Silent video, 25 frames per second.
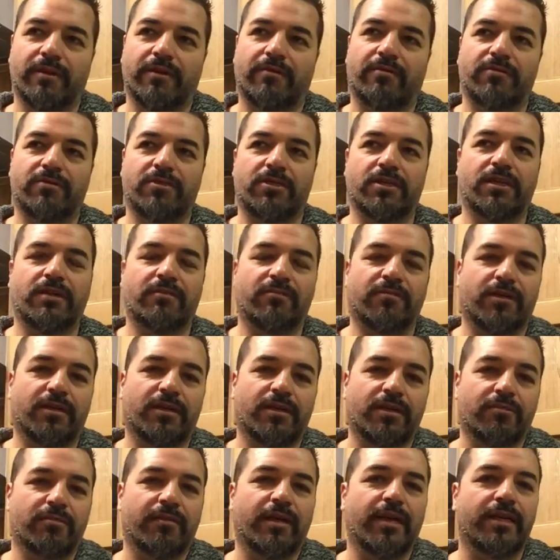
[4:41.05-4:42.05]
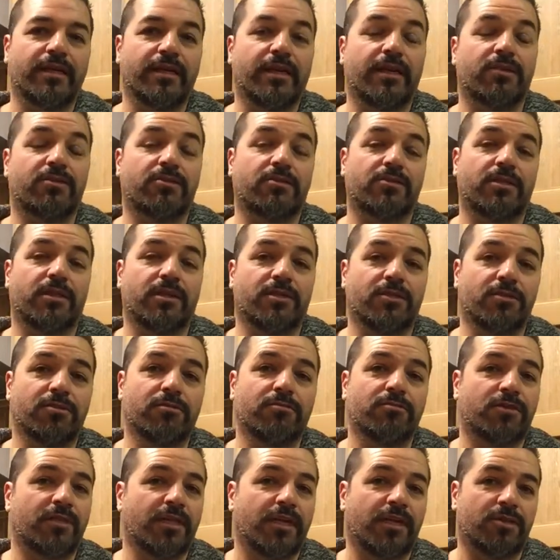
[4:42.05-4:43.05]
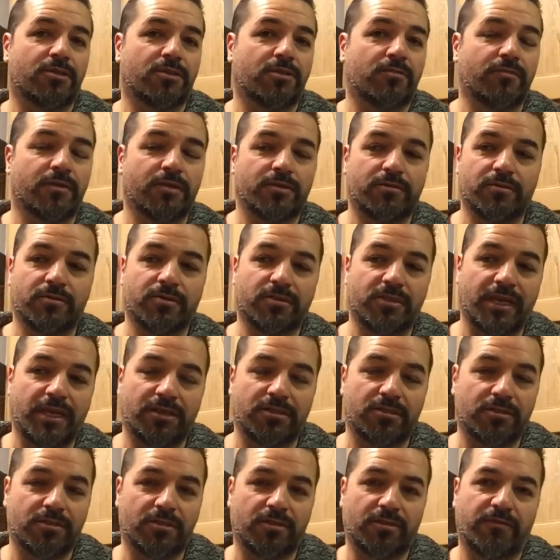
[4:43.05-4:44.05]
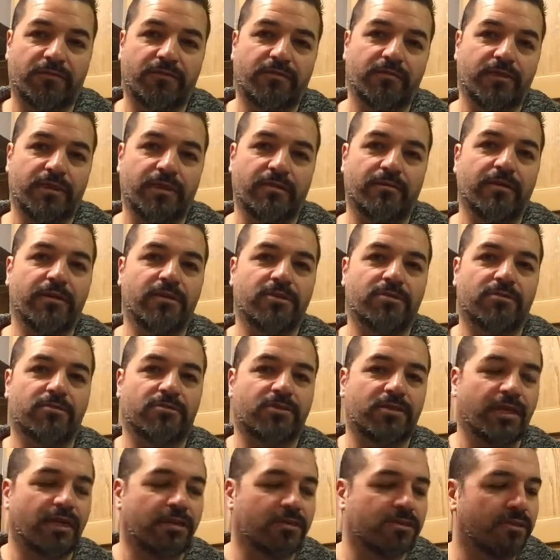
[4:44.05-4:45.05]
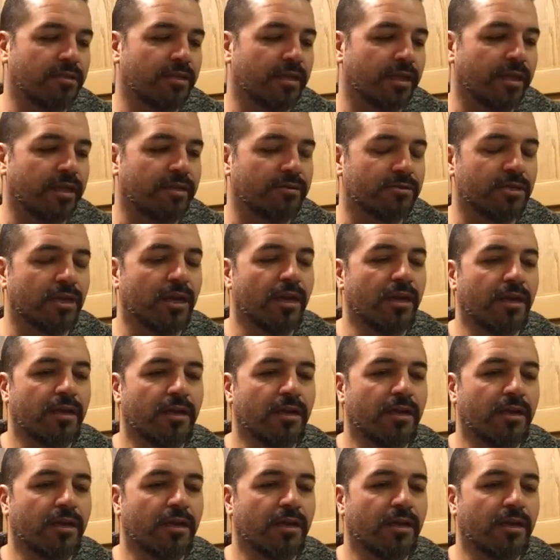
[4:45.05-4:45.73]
obviously never had any radiators in the new section which was sectioned off from the original section of the house